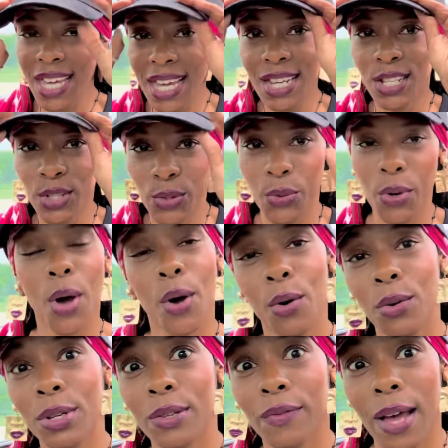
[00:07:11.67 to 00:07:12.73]
getting too
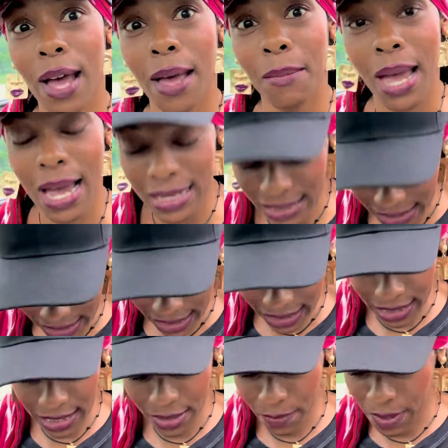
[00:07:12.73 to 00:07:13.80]
old, Divine
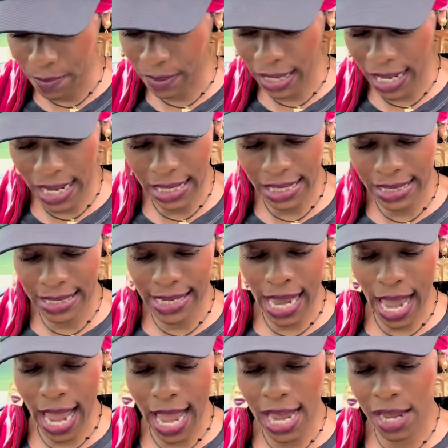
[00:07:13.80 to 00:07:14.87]
Masculine, to be playing these
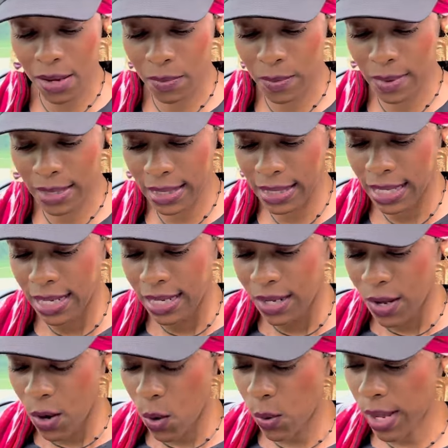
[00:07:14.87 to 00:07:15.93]
games,
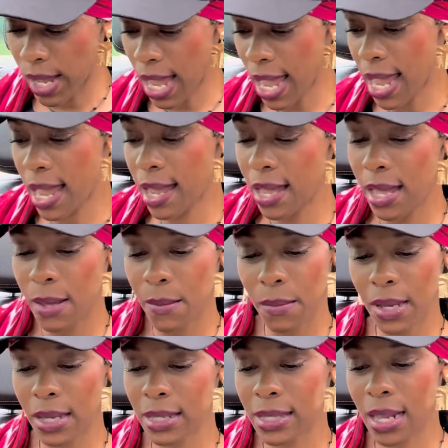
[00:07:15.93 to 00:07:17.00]
okay?
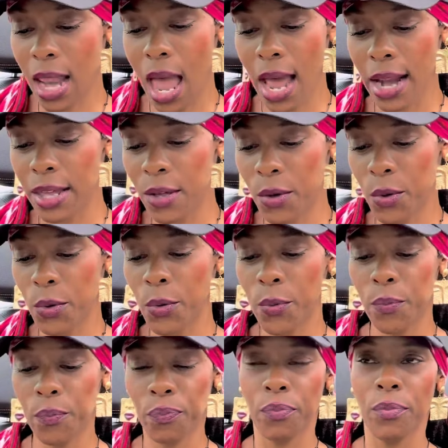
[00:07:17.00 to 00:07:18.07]
Because a lot of you,
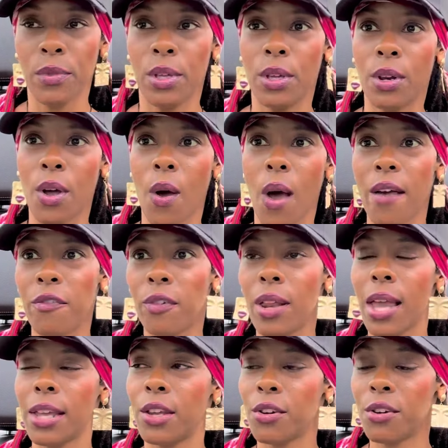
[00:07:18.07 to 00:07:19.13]
you know, I feel
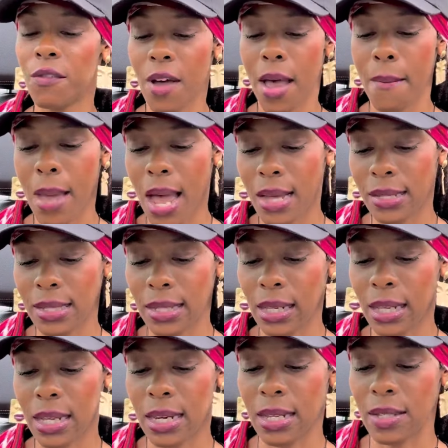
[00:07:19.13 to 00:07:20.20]
like your Divine
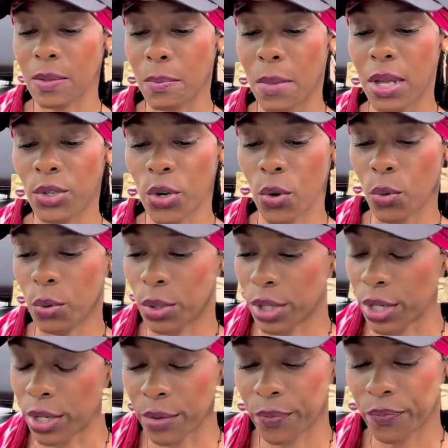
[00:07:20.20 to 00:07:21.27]
Masculine is much
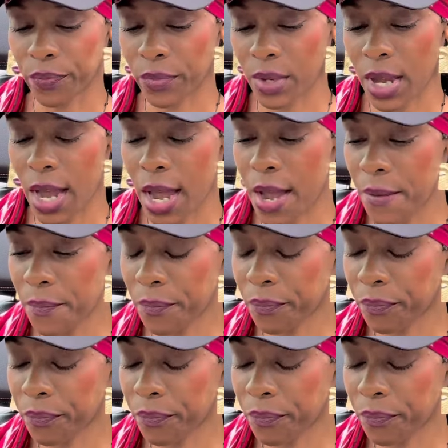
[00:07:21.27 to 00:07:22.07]
older, okay?